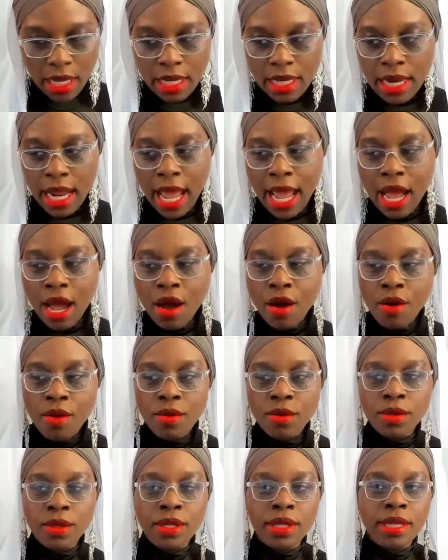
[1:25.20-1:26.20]

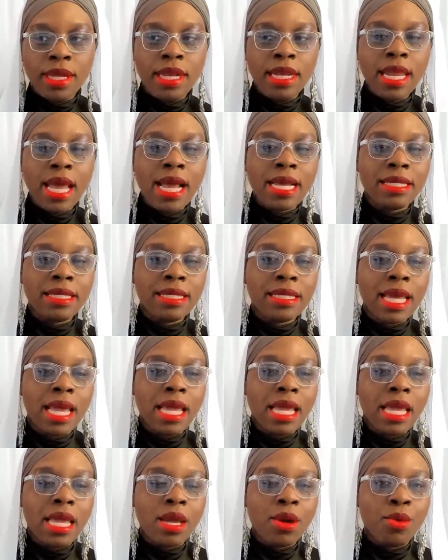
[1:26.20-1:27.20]
Now, they're not
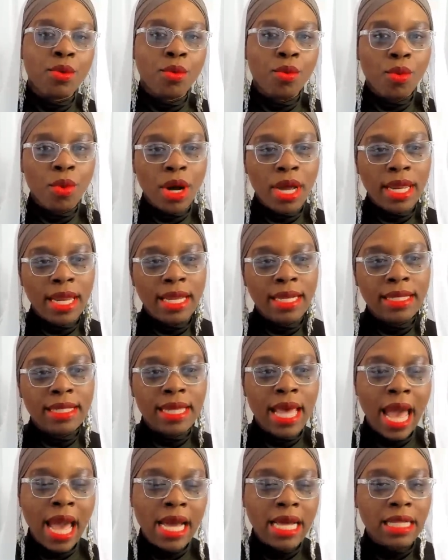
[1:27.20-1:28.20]
saying what
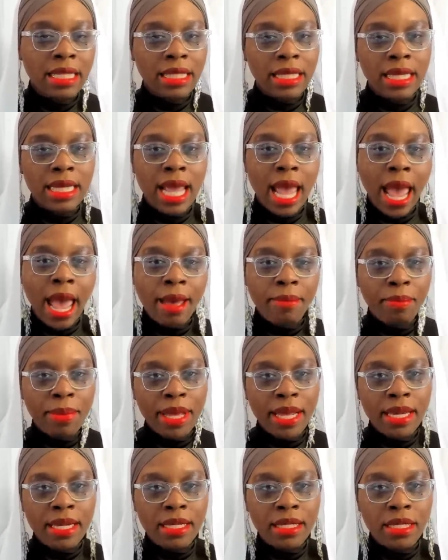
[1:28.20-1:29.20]
exactly
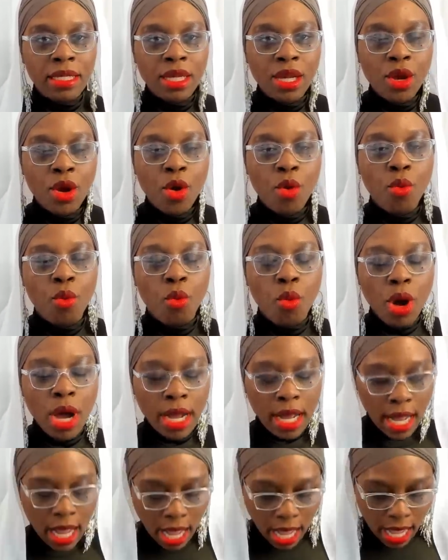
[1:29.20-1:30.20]
happened,
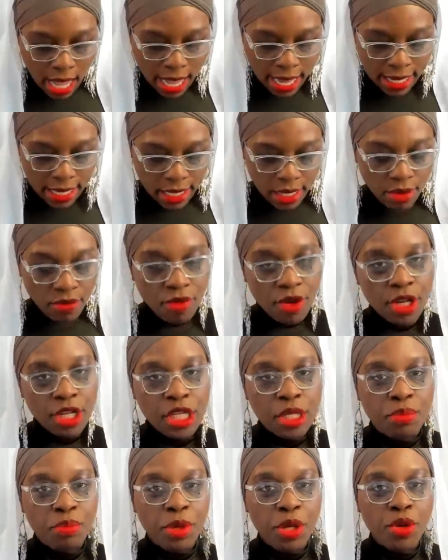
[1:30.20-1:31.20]
what kind of
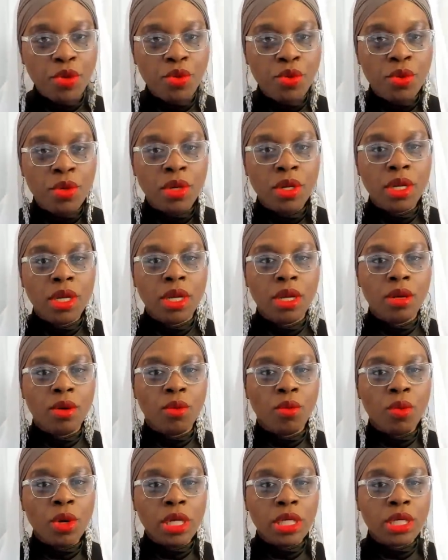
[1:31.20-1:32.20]
dispute
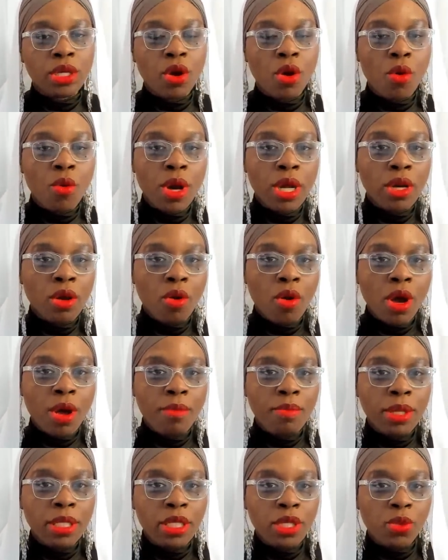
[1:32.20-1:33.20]
was going
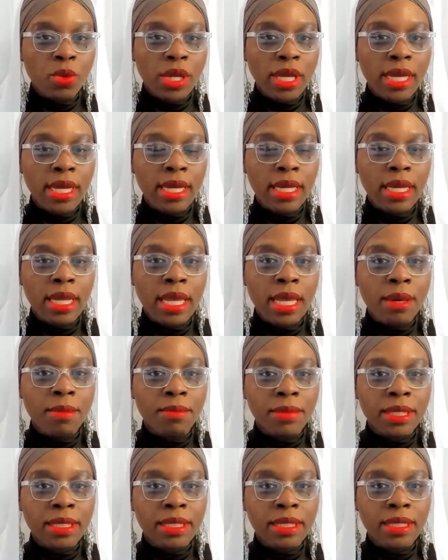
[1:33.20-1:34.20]
on between
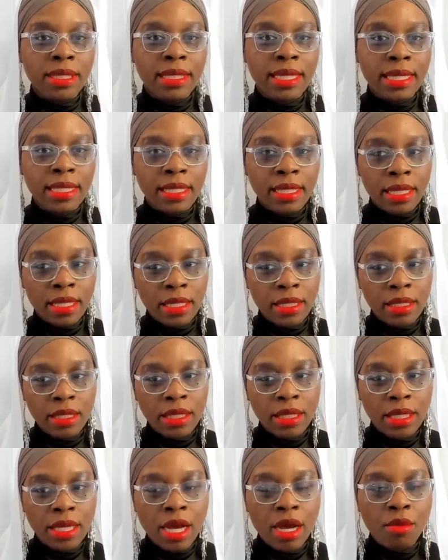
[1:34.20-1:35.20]
him, the
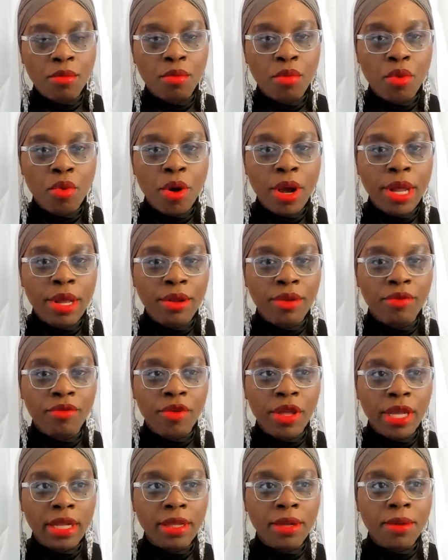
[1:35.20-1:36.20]
young boy
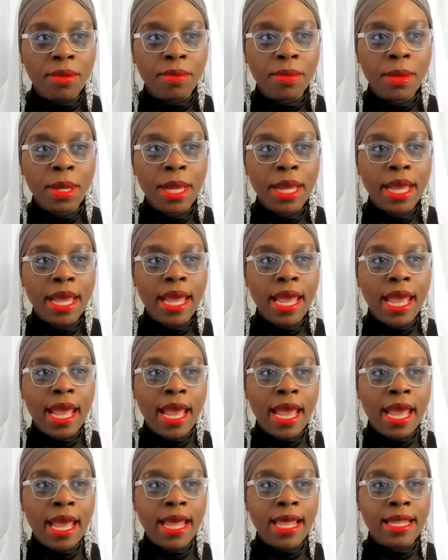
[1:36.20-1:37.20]
victim,
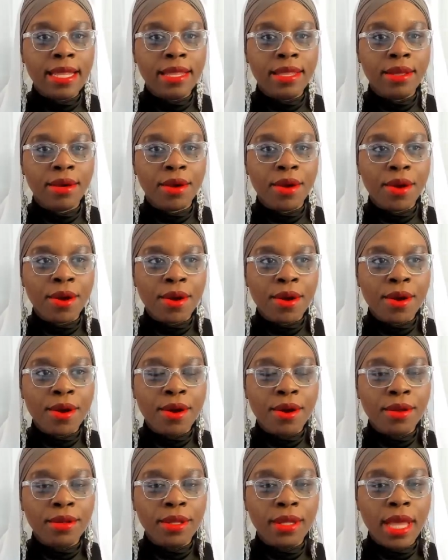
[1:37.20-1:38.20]
and the
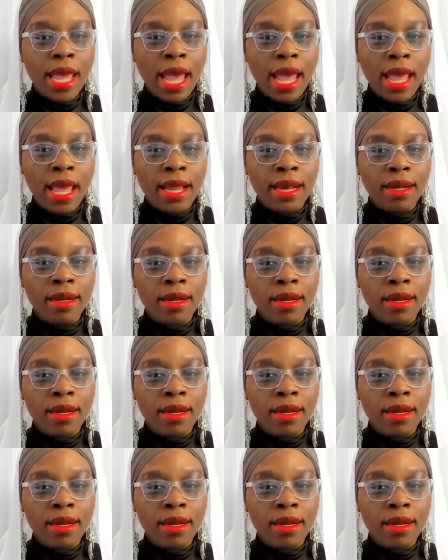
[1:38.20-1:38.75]
girl that